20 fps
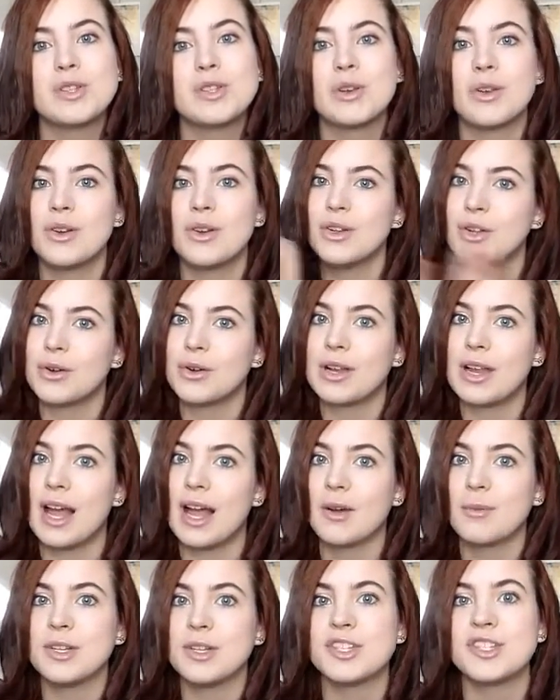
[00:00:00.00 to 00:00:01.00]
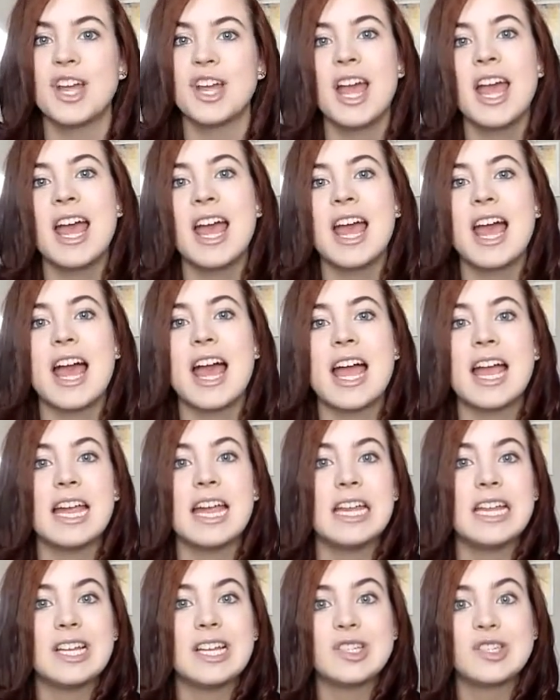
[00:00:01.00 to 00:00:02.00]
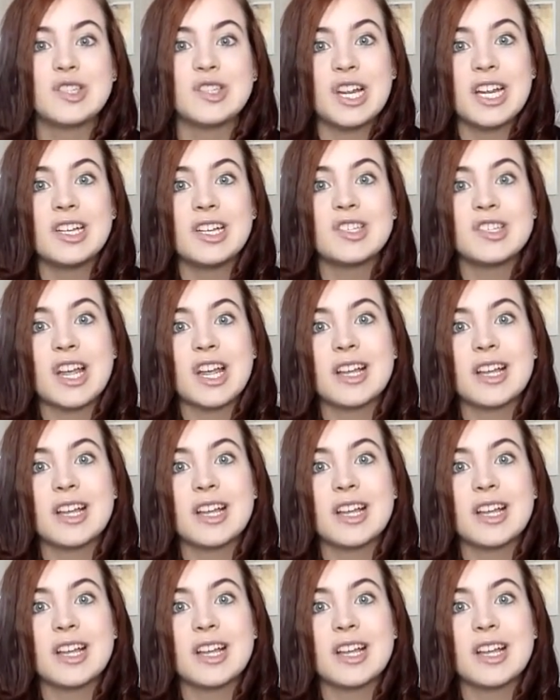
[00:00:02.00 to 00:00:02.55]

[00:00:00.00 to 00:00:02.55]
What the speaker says: to learn your language in exchange.